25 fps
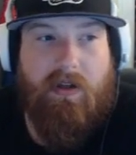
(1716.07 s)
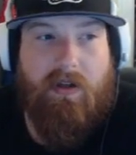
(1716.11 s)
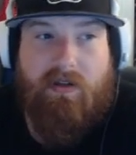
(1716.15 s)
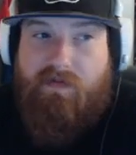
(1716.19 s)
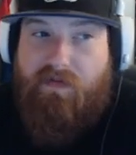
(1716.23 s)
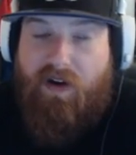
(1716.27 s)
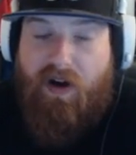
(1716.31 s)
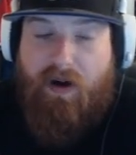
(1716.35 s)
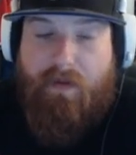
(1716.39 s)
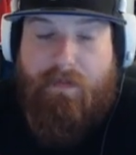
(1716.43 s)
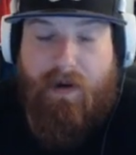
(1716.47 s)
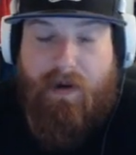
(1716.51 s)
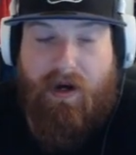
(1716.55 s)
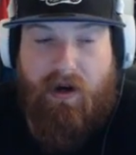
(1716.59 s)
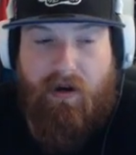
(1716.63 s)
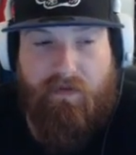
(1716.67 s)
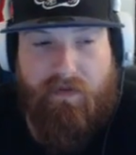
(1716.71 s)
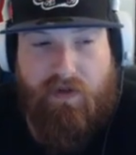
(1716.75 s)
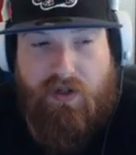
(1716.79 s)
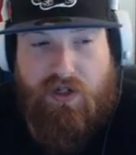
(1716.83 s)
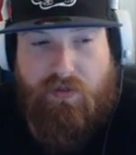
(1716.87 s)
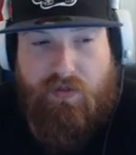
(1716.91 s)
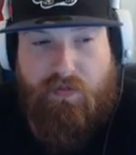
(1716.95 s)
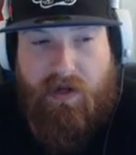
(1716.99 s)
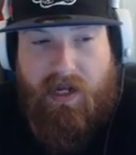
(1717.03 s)
It's a very
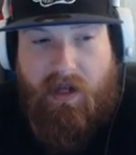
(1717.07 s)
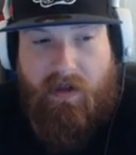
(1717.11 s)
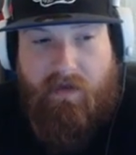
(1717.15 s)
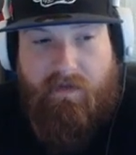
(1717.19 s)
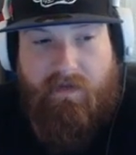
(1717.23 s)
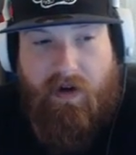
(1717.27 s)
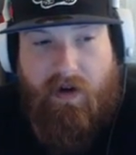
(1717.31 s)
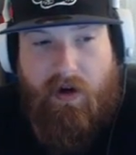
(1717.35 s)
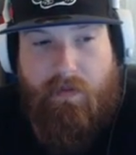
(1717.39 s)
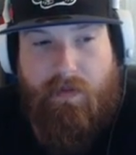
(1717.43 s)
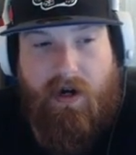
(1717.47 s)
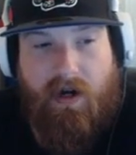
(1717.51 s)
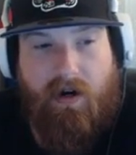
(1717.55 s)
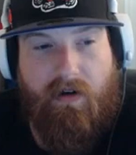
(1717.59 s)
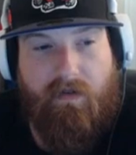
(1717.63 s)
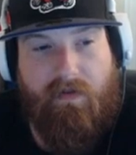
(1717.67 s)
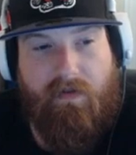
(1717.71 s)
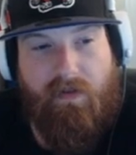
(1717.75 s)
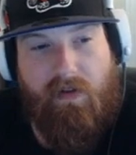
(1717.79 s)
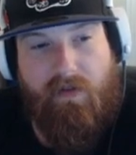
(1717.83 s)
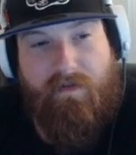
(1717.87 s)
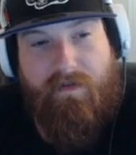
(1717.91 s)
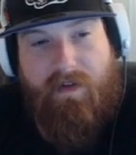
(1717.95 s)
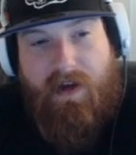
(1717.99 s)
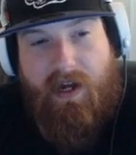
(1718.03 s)
powerful spell, very
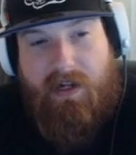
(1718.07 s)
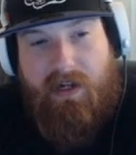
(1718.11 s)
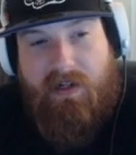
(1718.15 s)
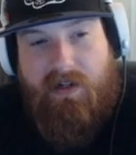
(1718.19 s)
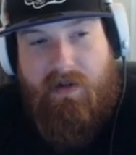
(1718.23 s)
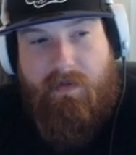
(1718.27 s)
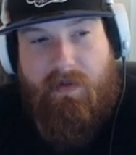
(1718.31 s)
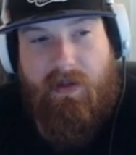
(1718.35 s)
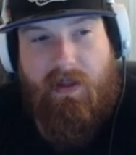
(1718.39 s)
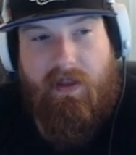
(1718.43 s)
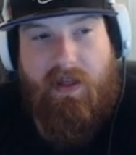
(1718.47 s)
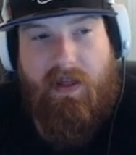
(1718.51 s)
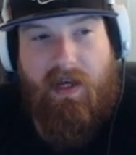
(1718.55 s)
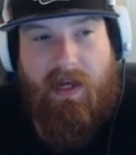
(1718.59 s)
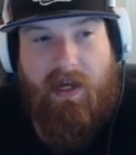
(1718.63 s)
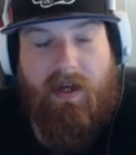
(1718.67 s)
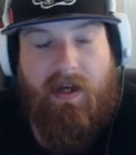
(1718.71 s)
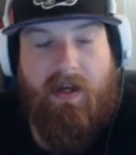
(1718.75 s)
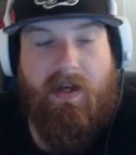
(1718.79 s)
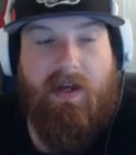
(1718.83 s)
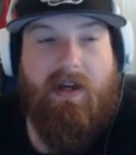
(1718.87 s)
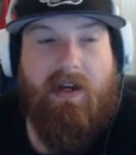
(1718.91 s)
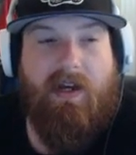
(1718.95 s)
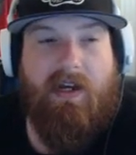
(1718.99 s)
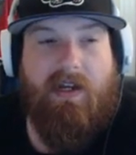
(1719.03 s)
powerful effect, something that
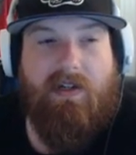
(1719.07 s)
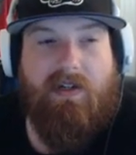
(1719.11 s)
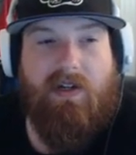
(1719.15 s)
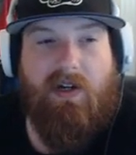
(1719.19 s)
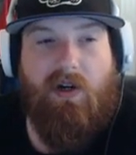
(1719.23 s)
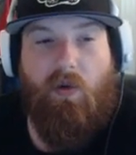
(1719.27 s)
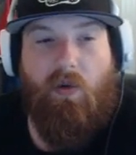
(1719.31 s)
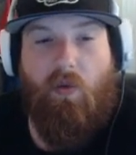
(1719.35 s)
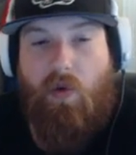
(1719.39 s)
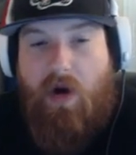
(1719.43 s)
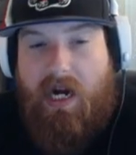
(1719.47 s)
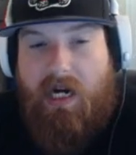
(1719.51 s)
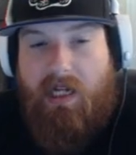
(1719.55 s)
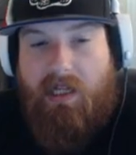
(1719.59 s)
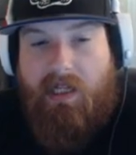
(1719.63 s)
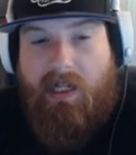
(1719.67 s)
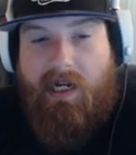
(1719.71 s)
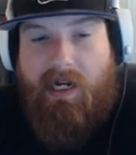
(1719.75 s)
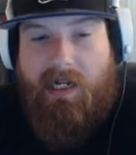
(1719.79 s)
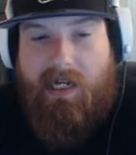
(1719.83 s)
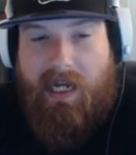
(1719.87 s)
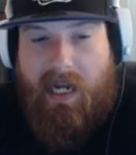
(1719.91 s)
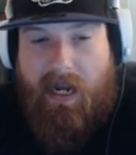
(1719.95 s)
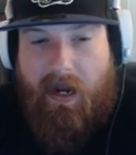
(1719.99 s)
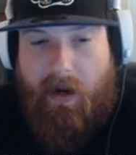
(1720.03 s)
is going to win a
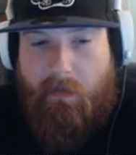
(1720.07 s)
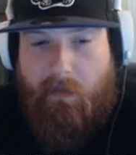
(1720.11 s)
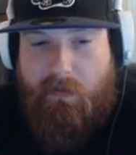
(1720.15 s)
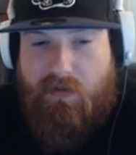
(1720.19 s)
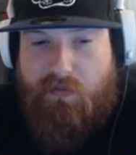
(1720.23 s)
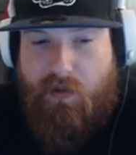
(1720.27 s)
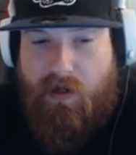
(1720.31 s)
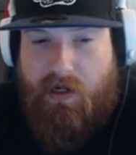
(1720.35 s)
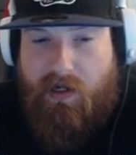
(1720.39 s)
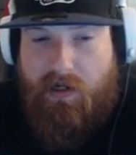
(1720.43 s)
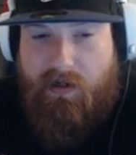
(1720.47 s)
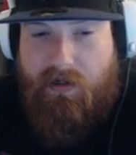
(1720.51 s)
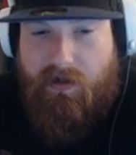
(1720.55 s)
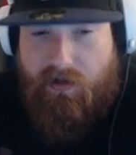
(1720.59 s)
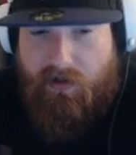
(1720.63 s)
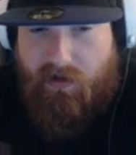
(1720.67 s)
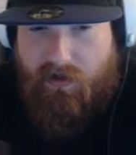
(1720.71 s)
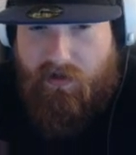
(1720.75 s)
lot of games, but